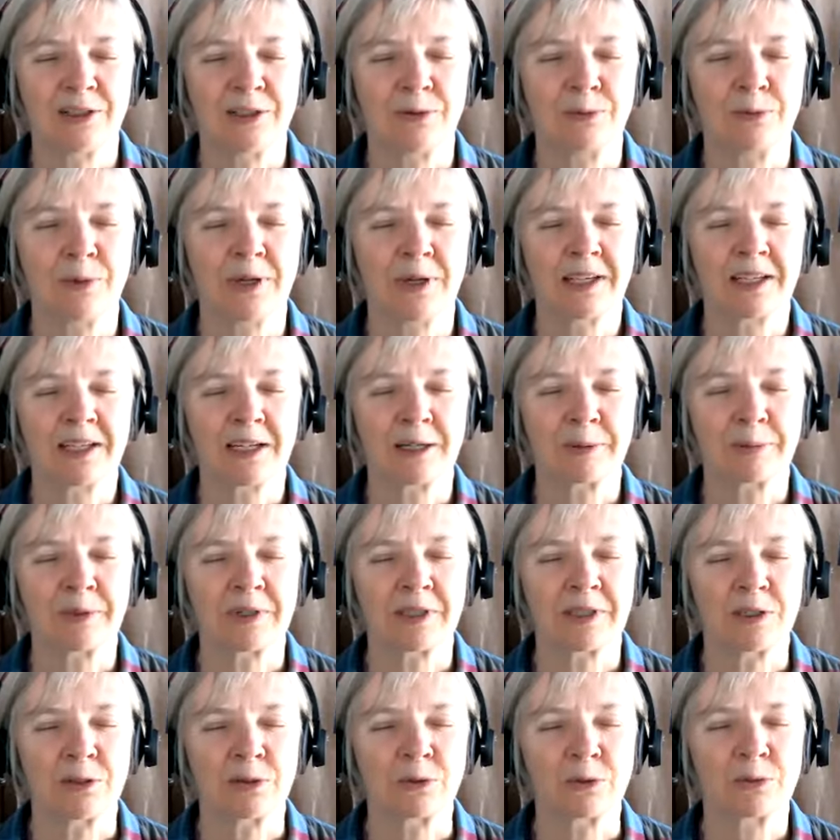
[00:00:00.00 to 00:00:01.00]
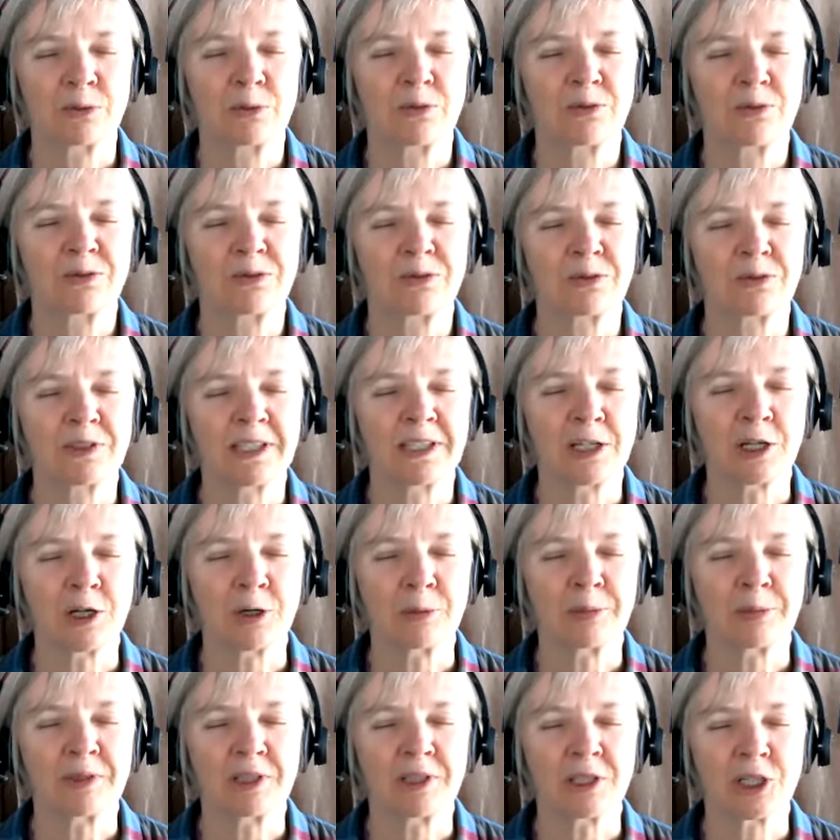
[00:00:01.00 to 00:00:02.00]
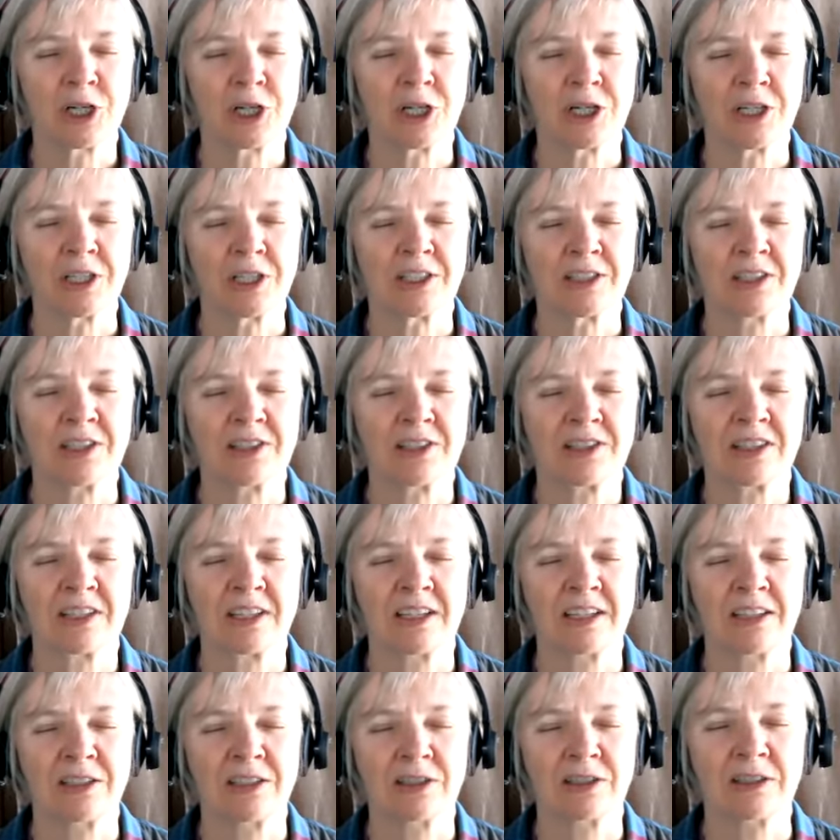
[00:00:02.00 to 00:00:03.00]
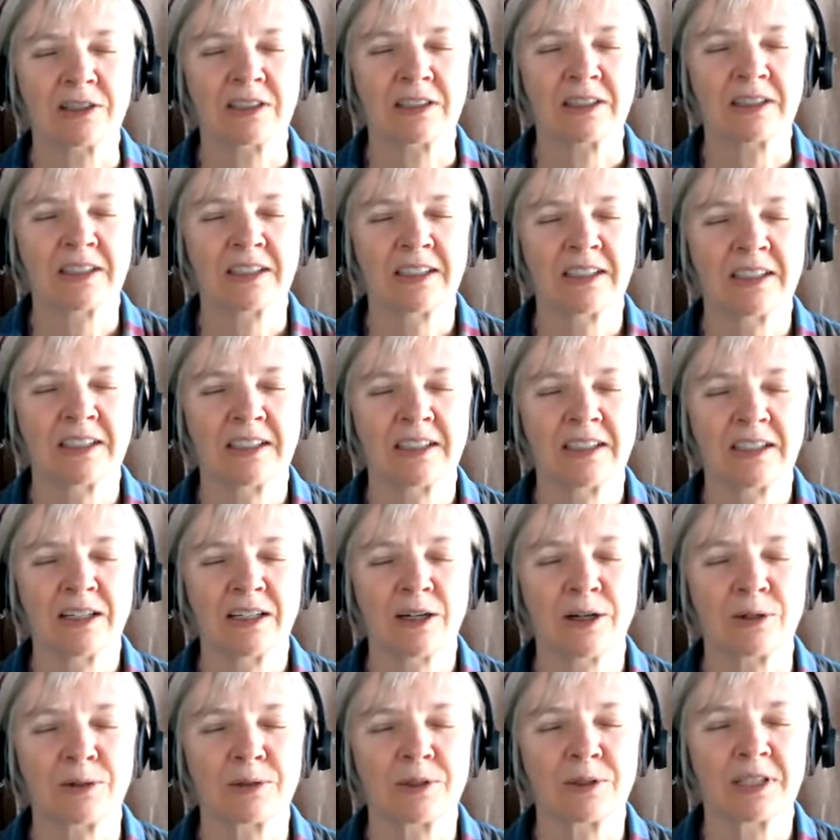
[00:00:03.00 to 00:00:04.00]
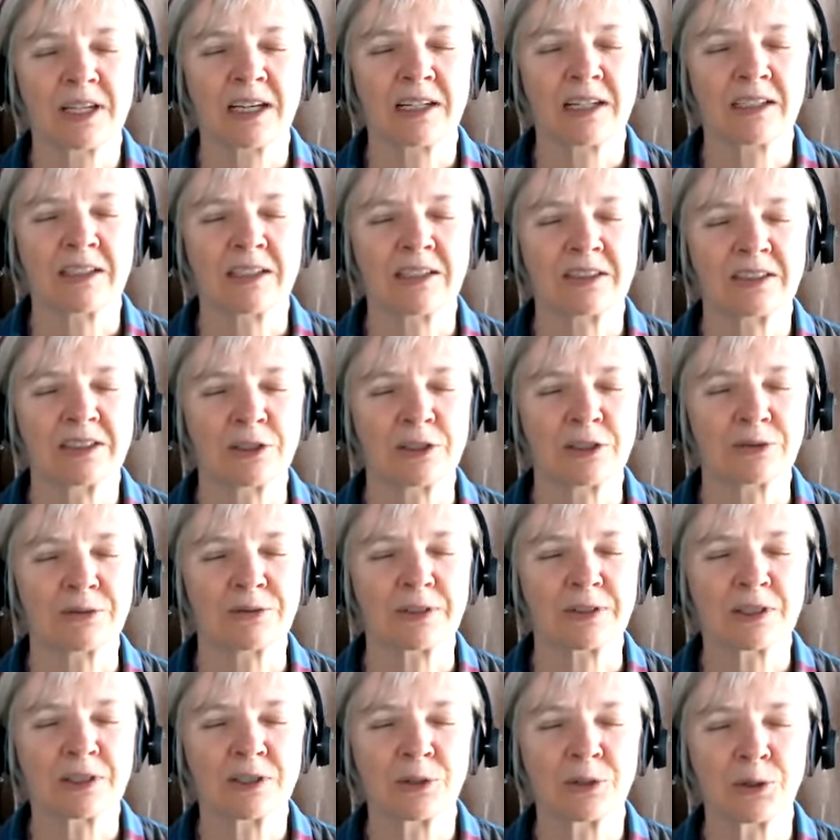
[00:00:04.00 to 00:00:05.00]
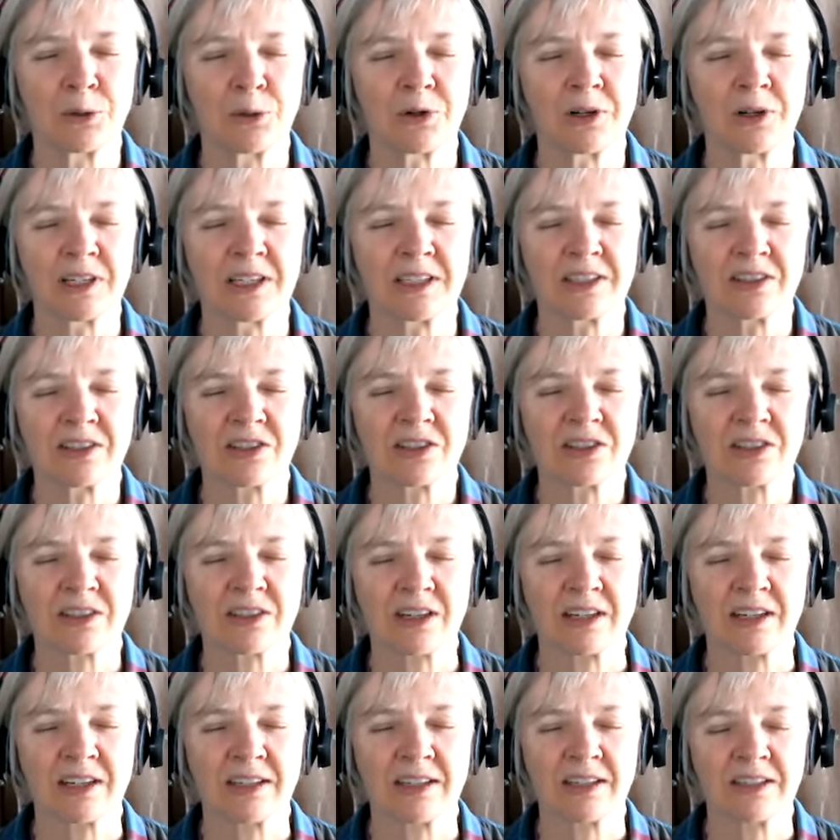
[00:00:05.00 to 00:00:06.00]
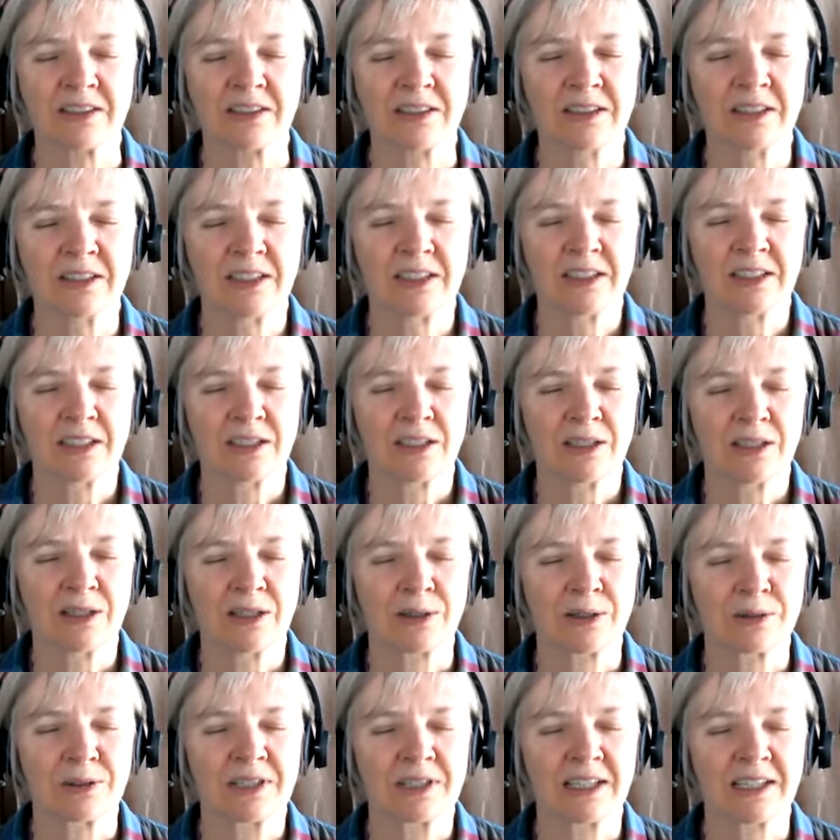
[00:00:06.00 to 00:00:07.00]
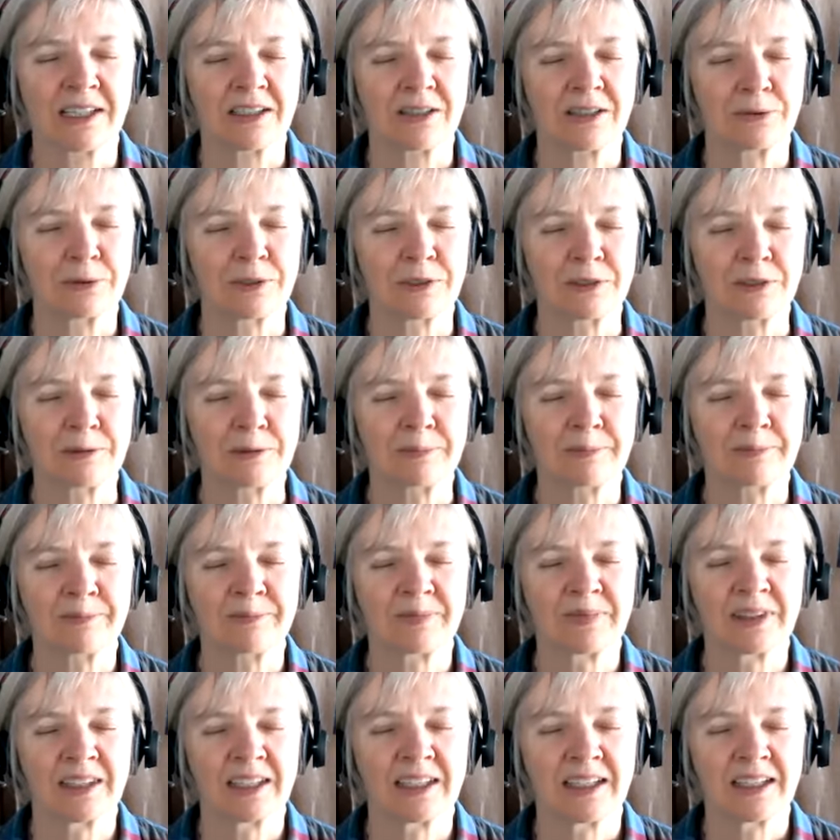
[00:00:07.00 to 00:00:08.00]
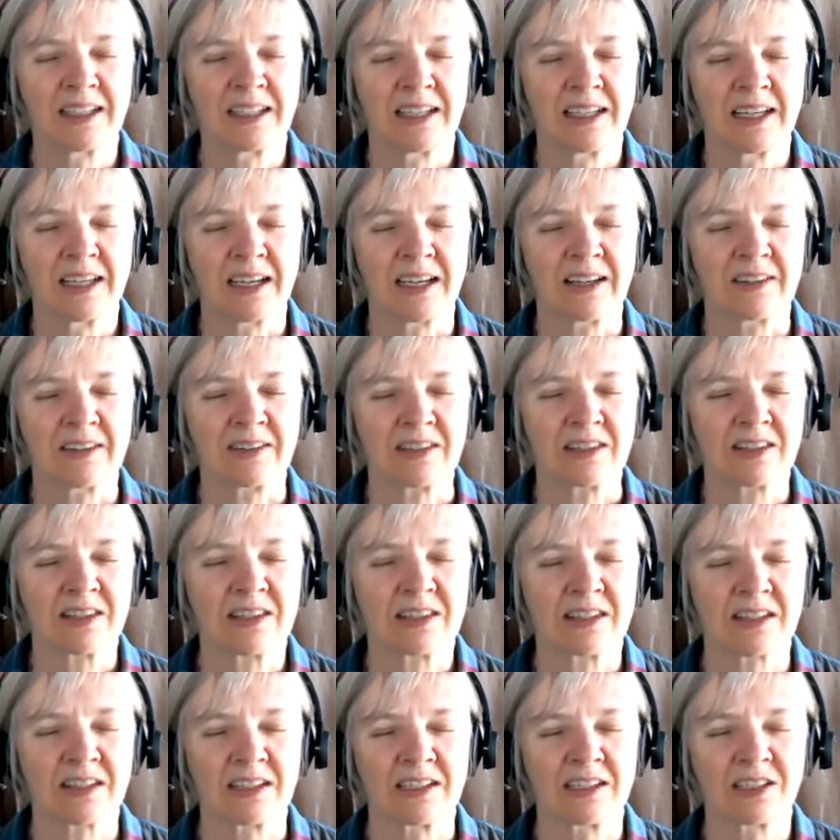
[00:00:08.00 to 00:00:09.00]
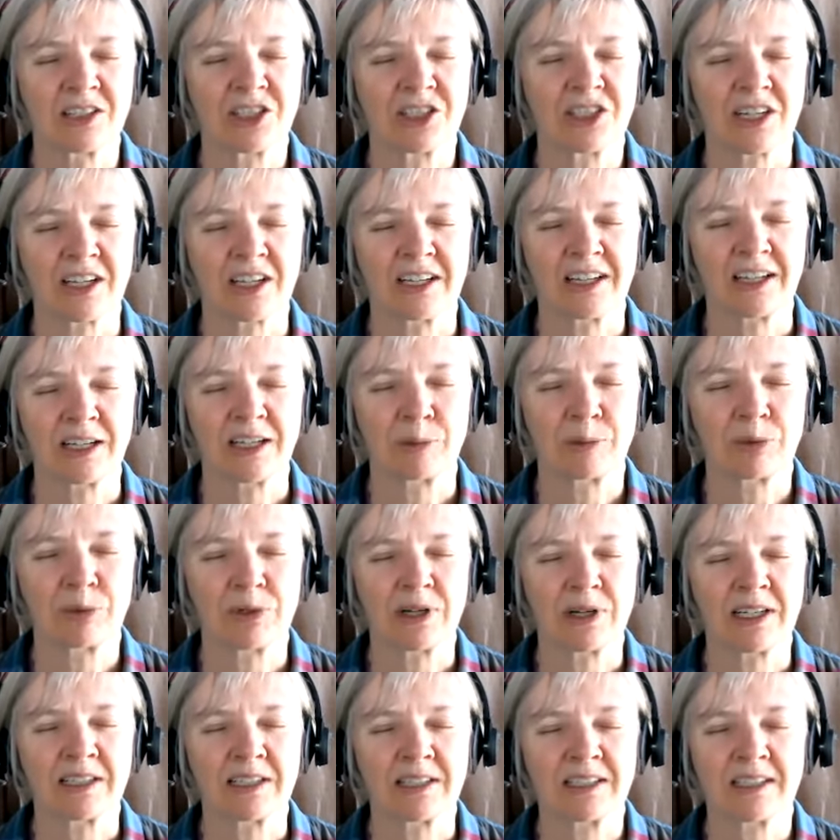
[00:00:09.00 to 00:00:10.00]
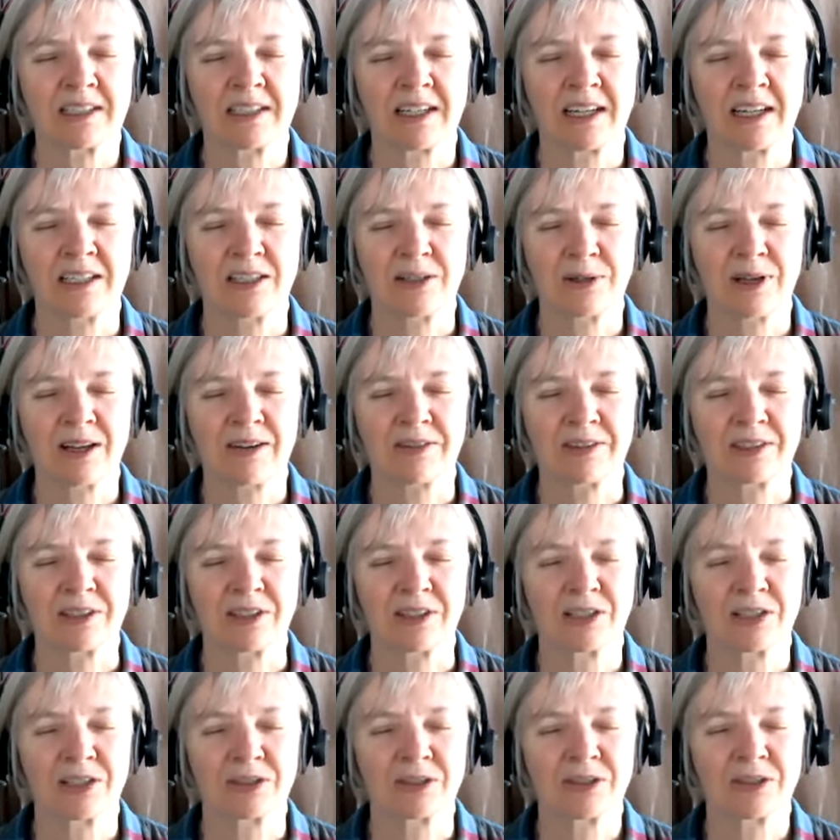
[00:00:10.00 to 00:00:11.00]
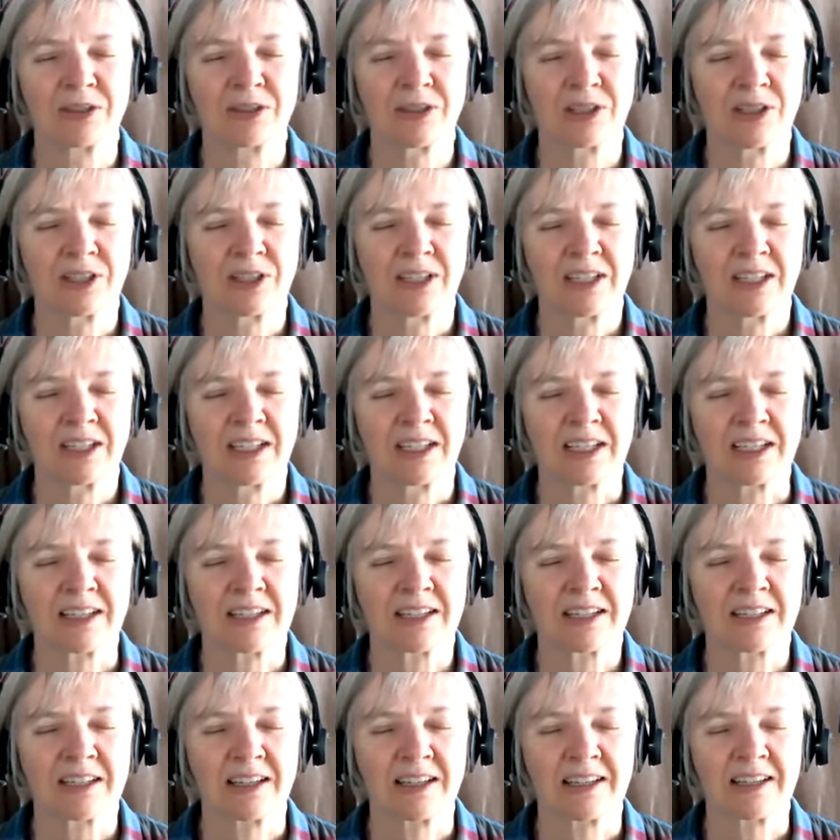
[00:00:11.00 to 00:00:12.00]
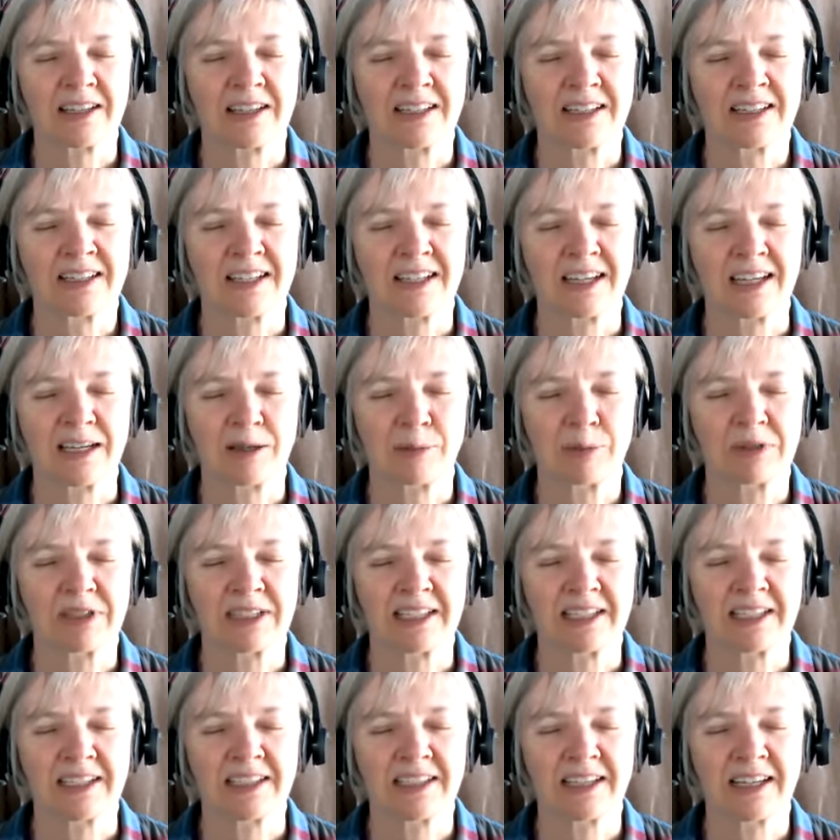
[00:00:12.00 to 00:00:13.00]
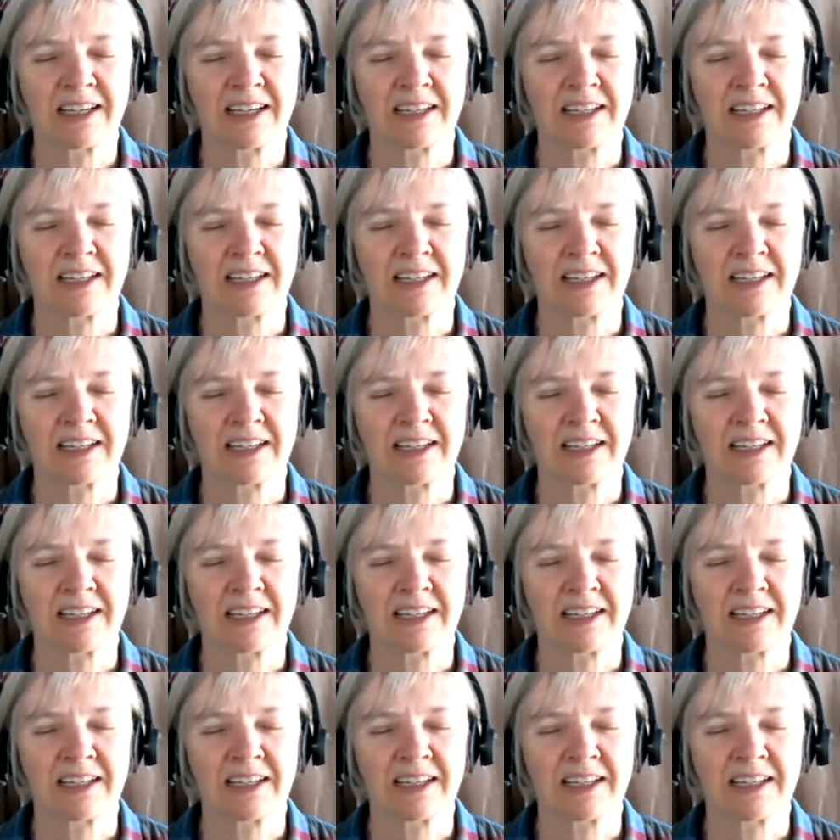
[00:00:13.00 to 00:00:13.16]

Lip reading: You wake up and you fling open the curtains in your hotel, your Victorian style hotel room, and the sun is shining bright and you have an exciting day planned